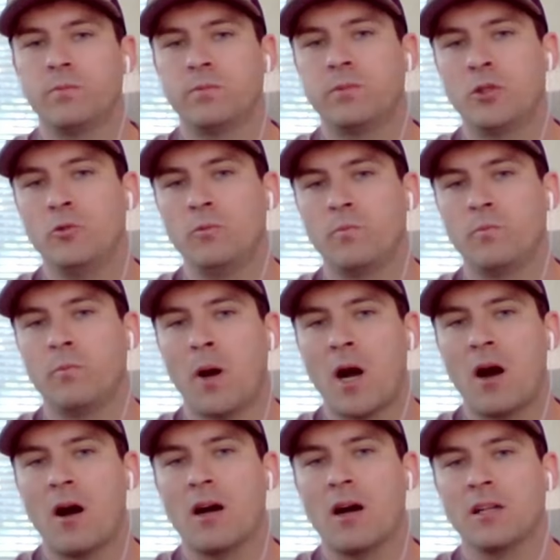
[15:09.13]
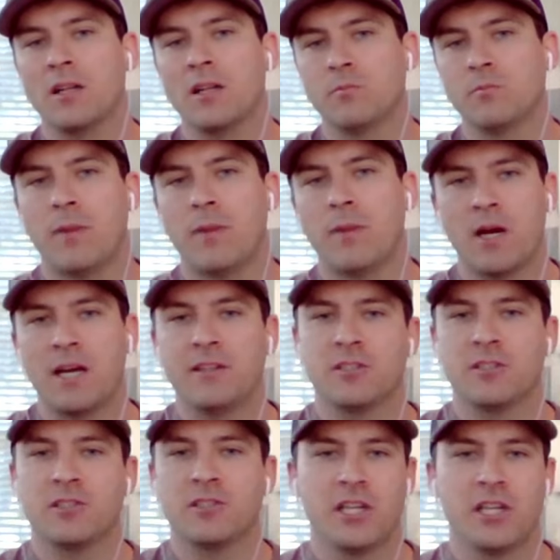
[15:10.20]
two ponds back behind their
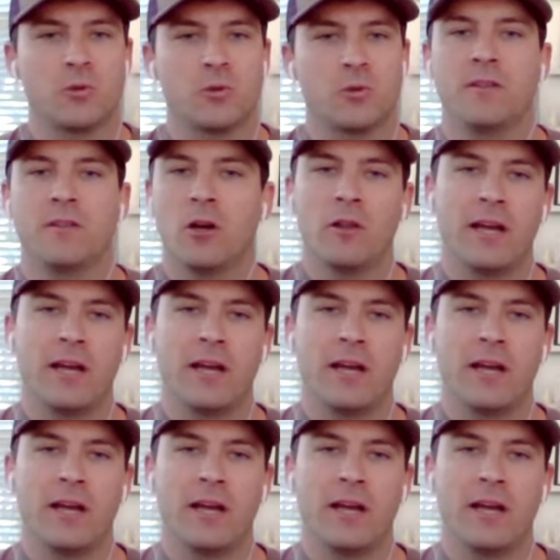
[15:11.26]
sanctuary, and they grow.